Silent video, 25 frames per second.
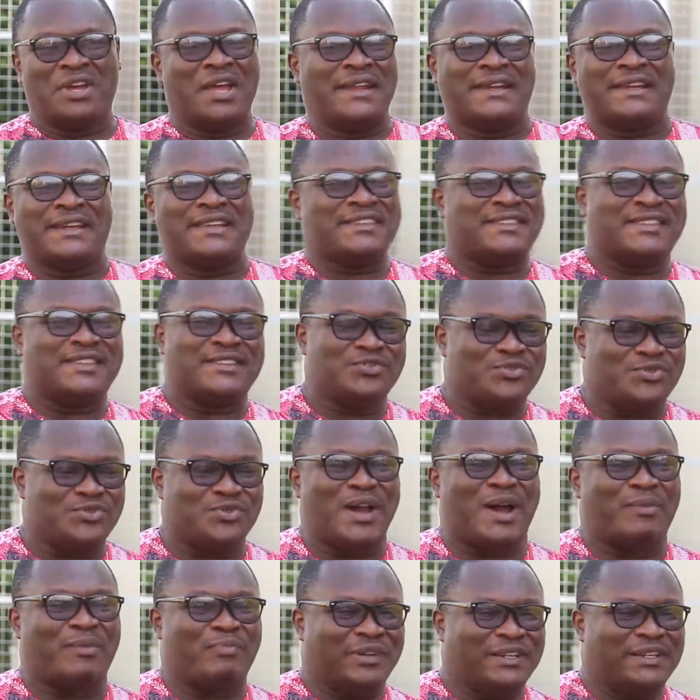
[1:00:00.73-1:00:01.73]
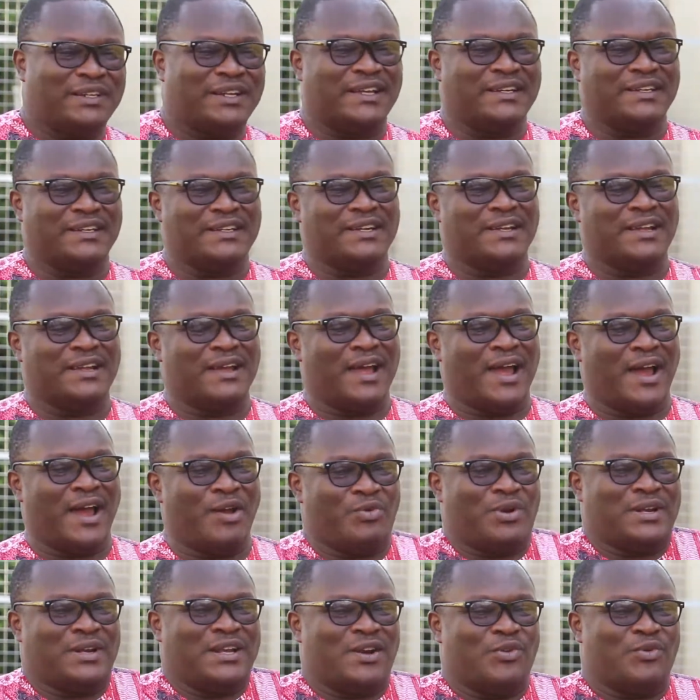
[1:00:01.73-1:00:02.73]
these things do happen, and I
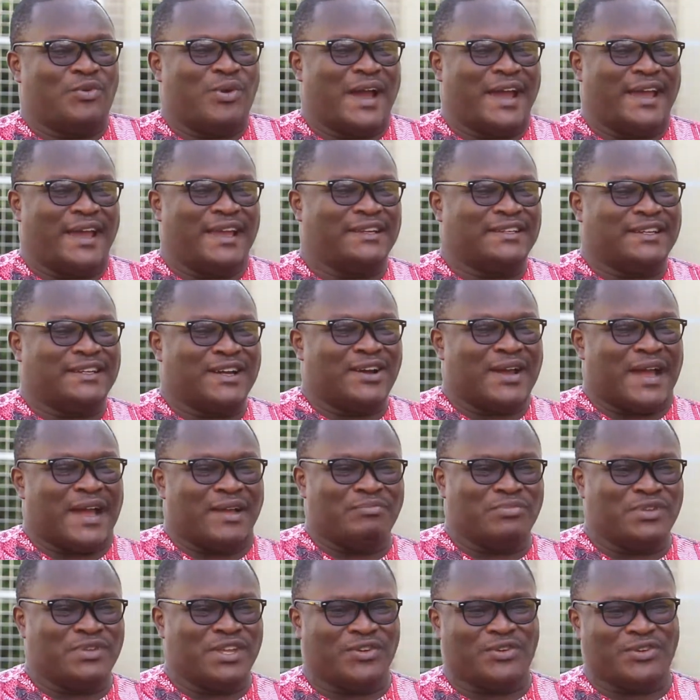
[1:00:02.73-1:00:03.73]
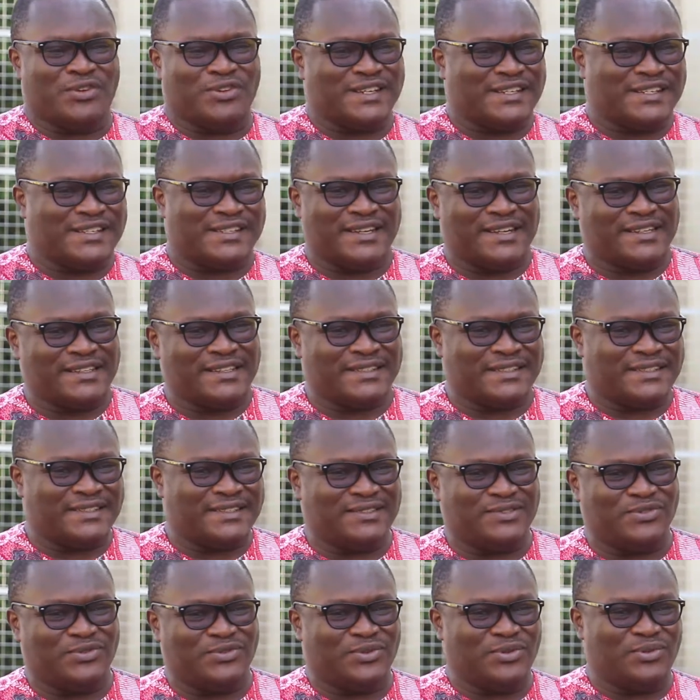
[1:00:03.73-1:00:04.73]
wonder why that can be a
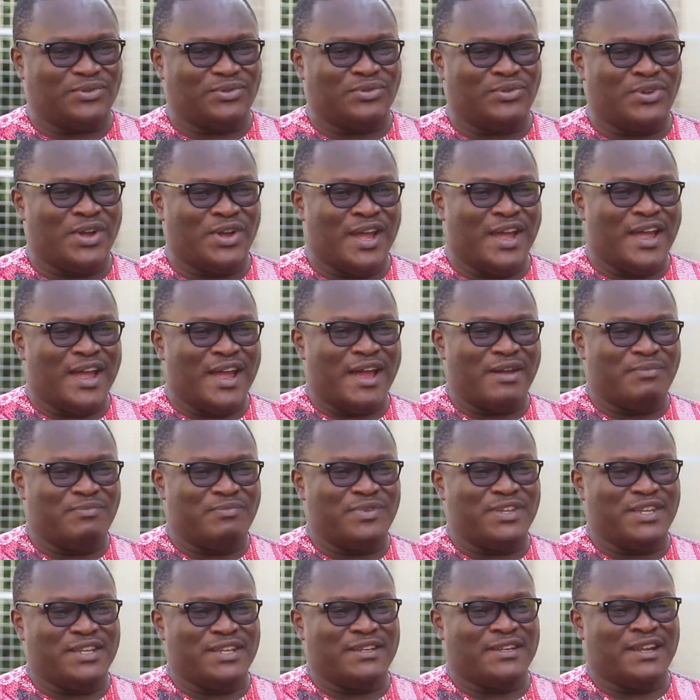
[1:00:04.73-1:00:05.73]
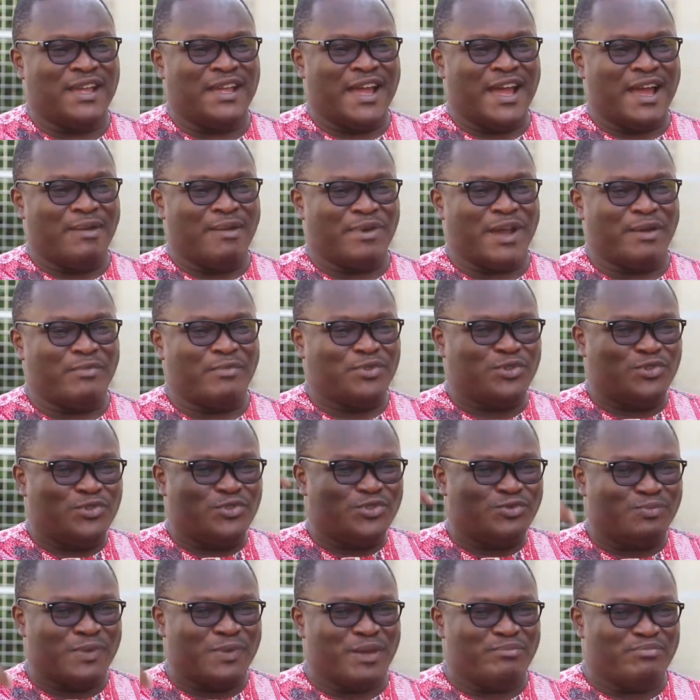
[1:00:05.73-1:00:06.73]
conditionality. I mean, I'm coming to
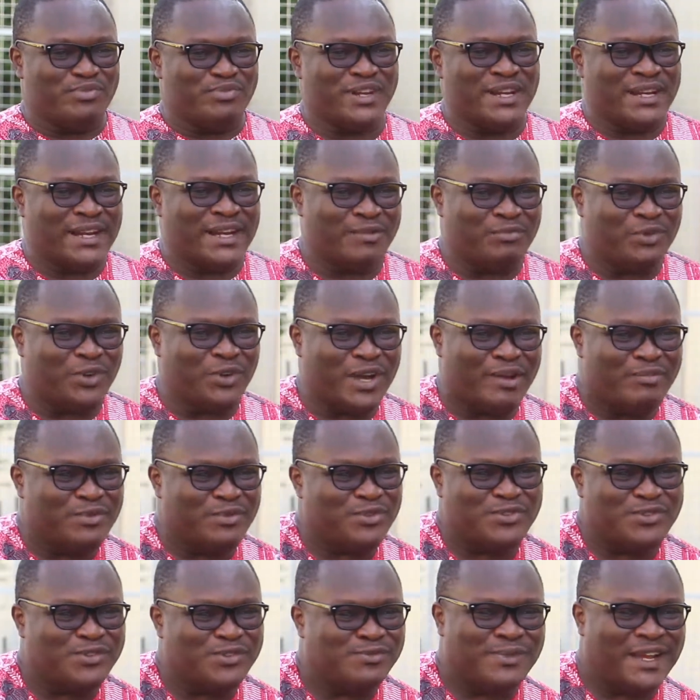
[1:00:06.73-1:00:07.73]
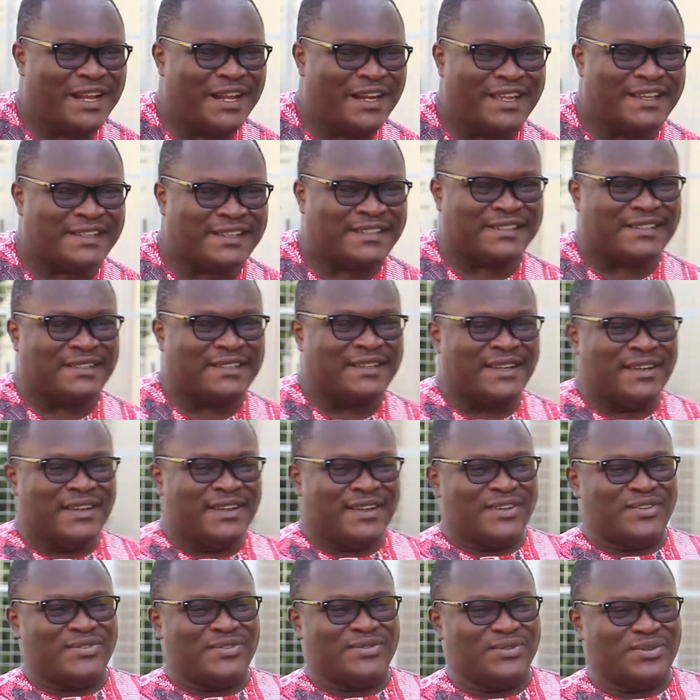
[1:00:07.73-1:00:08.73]
use my brain. I'm not coming to use my legs.
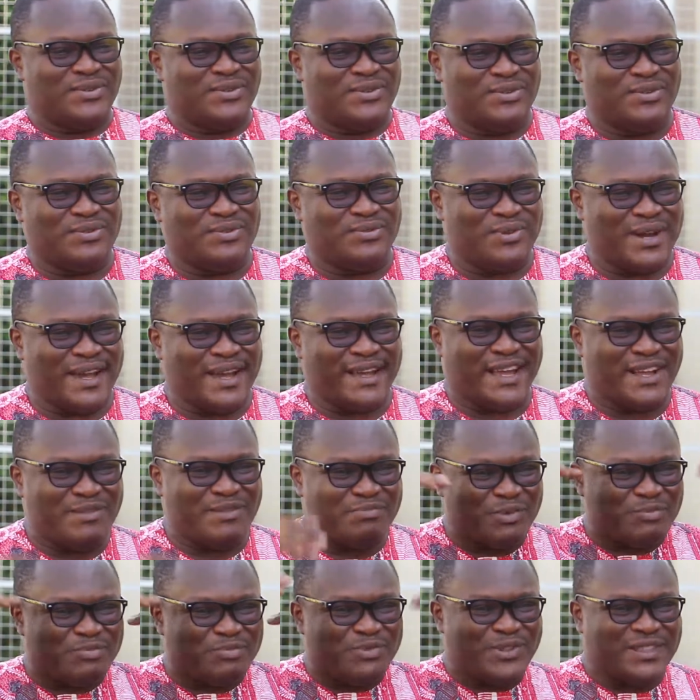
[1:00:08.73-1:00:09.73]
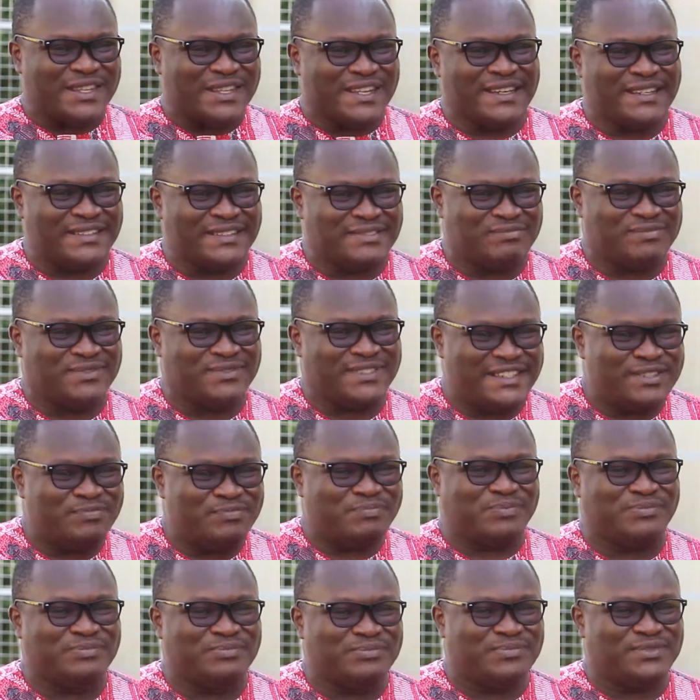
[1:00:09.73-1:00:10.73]
So why can't people think deep
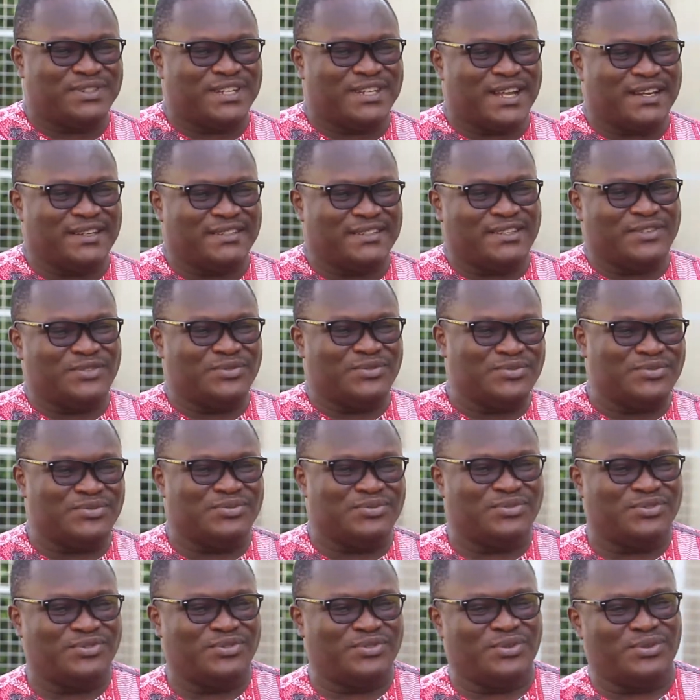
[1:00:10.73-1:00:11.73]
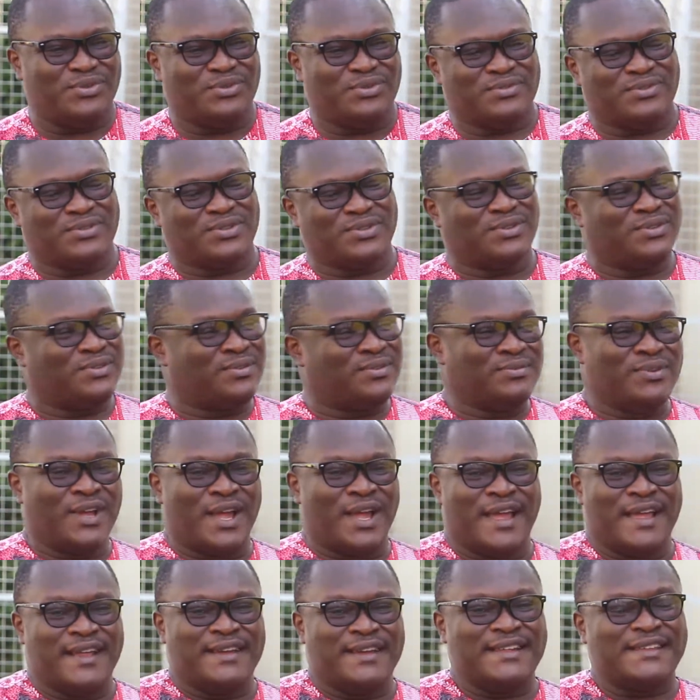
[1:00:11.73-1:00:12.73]
than they do? So
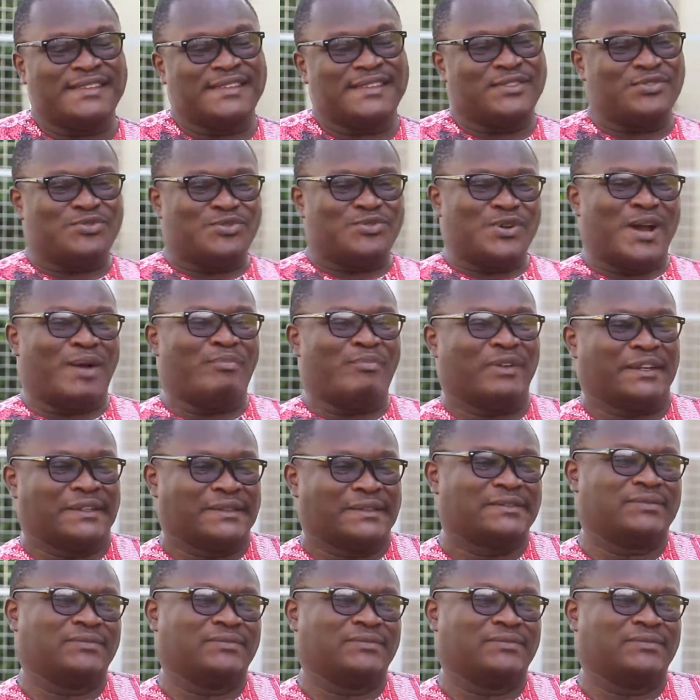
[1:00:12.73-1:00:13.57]
these things do happen.